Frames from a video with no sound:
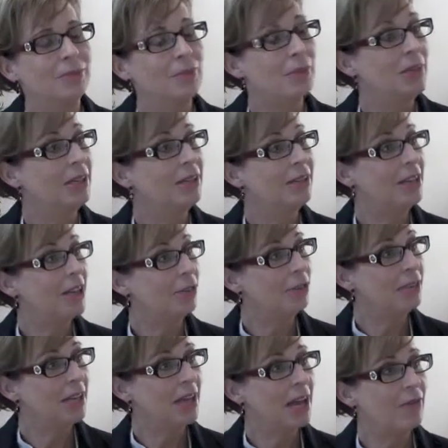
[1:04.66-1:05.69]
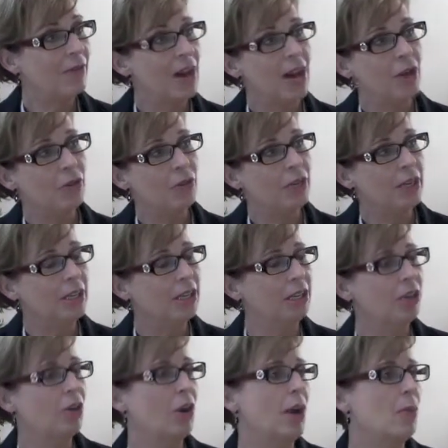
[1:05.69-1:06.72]
but the other thing of how the
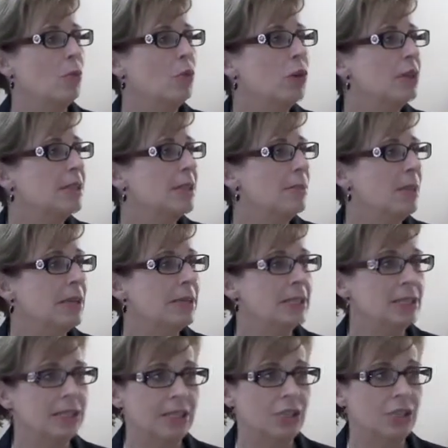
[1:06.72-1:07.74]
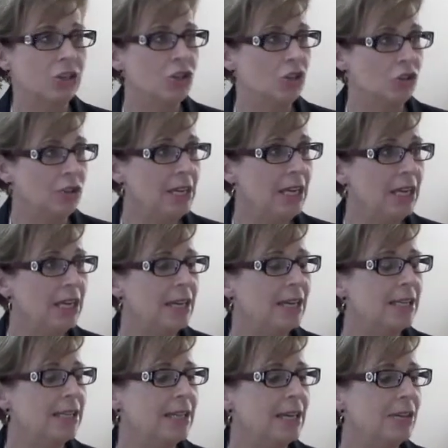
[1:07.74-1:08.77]
Enneagram works that makes us each unique
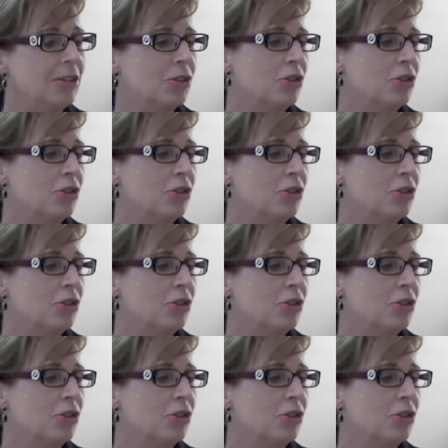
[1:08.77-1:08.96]
is that the